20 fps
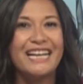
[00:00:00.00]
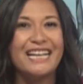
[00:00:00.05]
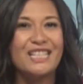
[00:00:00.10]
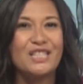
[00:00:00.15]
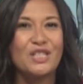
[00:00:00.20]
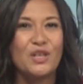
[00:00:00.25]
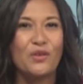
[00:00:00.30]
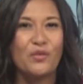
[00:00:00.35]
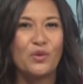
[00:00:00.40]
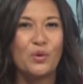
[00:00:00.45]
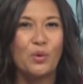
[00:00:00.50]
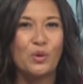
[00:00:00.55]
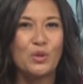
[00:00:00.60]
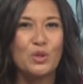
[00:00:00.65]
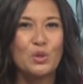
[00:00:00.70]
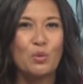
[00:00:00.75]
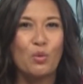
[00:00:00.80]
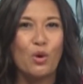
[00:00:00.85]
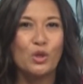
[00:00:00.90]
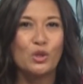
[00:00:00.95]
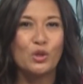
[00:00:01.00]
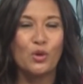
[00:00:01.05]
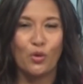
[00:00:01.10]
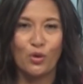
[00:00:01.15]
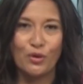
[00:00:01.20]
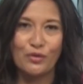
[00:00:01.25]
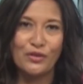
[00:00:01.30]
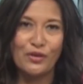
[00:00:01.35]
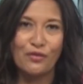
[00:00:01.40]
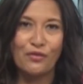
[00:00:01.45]
So if you want to watch
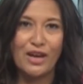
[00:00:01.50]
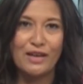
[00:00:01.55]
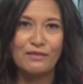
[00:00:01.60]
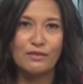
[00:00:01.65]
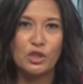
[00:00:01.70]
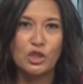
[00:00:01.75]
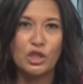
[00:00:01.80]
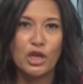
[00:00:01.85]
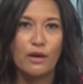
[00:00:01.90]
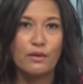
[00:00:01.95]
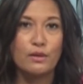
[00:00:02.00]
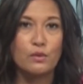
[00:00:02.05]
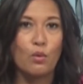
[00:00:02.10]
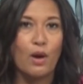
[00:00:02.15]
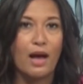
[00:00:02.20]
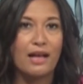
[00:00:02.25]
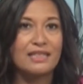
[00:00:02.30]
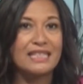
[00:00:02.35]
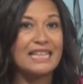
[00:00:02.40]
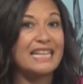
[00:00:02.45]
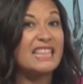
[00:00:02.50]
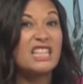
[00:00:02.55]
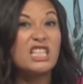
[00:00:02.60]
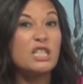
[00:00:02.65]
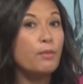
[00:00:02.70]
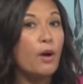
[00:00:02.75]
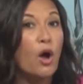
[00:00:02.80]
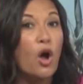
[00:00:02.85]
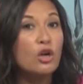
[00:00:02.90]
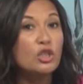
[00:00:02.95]
all of your favourite shows whilst in the
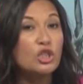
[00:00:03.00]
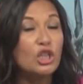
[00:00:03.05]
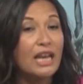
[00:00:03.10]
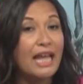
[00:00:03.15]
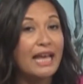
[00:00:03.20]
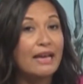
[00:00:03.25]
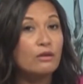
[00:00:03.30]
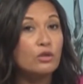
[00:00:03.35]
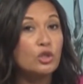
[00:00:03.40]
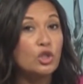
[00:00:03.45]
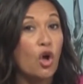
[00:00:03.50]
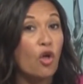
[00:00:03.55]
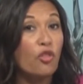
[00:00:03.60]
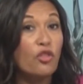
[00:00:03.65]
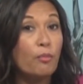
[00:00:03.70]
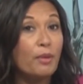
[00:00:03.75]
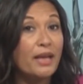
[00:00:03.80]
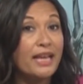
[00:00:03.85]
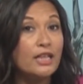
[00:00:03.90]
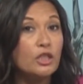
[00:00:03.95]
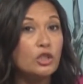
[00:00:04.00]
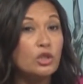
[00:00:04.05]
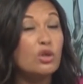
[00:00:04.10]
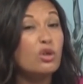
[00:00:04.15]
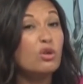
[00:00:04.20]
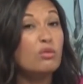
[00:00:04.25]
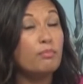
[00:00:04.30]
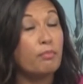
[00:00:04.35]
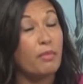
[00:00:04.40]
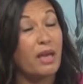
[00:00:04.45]
departure lounge, on the beach
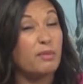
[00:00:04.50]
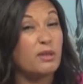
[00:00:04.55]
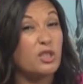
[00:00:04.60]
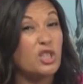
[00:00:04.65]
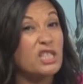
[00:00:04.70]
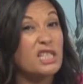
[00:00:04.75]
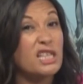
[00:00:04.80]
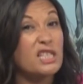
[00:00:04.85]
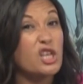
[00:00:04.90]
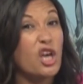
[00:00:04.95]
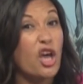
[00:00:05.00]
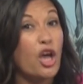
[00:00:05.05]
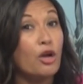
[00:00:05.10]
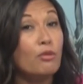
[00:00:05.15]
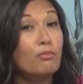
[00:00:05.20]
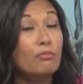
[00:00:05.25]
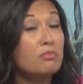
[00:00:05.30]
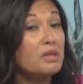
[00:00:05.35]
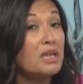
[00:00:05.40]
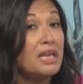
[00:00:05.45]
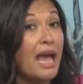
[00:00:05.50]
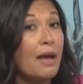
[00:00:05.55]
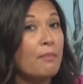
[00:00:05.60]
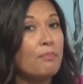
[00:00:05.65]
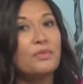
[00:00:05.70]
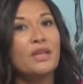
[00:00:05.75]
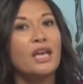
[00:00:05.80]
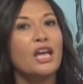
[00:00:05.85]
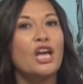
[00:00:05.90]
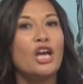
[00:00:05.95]
or maybe just sat at home, you can.
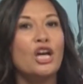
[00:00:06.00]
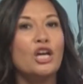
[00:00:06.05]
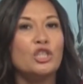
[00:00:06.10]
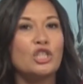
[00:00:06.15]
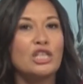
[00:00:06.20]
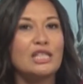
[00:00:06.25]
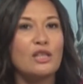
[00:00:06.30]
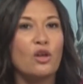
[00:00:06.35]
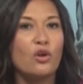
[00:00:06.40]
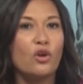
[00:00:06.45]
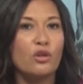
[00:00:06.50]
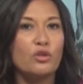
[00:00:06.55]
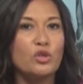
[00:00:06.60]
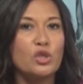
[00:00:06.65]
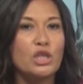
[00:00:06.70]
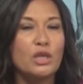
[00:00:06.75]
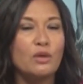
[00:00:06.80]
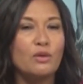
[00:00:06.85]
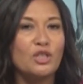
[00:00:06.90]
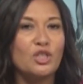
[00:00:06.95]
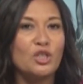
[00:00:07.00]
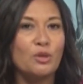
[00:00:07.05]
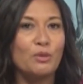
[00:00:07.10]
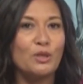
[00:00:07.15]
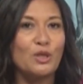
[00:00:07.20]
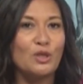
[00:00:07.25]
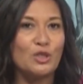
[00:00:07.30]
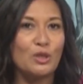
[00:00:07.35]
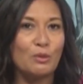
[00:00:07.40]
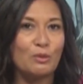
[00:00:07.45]
Just log on to
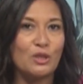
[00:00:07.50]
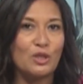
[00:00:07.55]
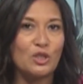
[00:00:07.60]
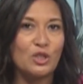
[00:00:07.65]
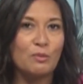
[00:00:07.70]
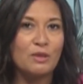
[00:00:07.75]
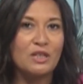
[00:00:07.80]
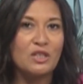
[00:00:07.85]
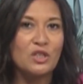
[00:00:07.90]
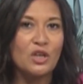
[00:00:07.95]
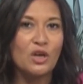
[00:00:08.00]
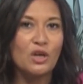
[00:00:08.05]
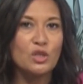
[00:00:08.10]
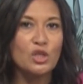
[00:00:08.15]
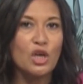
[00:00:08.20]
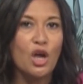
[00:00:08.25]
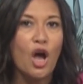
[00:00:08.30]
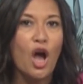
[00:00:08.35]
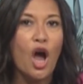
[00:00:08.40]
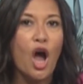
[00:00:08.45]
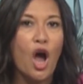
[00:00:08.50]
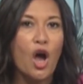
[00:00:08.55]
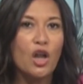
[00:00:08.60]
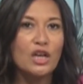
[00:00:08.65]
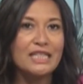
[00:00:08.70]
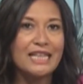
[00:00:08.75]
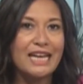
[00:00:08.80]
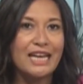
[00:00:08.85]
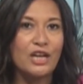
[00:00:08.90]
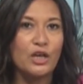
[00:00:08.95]

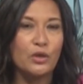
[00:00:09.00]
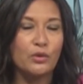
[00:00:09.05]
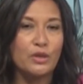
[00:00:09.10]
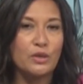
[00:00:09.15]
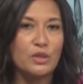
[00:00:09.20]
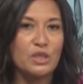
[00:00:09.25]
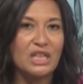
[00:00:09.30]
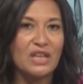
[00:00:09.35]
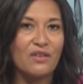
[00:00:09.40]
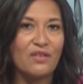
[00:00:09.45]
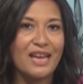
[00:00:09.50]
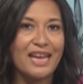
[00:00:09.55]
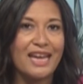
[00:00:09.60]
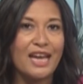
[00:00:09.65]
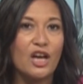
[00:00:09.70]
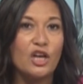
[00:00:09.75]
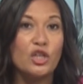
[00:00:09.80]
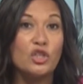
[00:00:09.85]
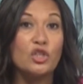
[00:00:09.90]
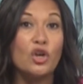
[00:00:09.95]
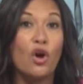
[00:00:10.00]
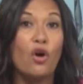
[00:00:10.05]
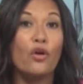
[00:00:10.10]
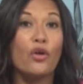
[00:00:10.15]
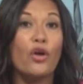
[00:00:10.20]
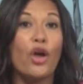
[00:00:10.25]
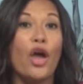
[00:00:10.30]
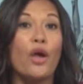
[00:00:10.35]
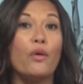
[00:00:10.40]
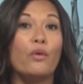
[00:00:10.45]

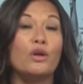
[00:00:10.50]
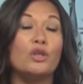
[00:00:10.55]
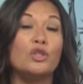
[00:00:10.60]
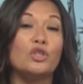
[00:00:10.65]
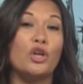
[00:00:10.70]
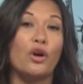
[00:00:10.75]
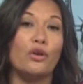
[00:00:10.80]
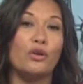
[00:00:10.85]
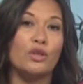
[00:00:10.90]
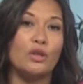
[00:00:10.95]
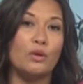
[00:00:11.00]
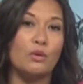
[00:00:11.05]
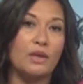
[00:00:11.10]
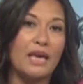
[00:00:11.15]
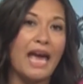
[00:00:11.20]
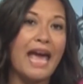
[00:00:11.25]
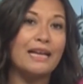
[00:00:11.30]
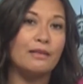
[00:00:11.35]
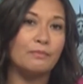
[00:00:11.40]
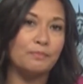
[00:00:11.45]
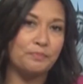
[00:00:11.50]
www.holidayandcruisetv.co.uk.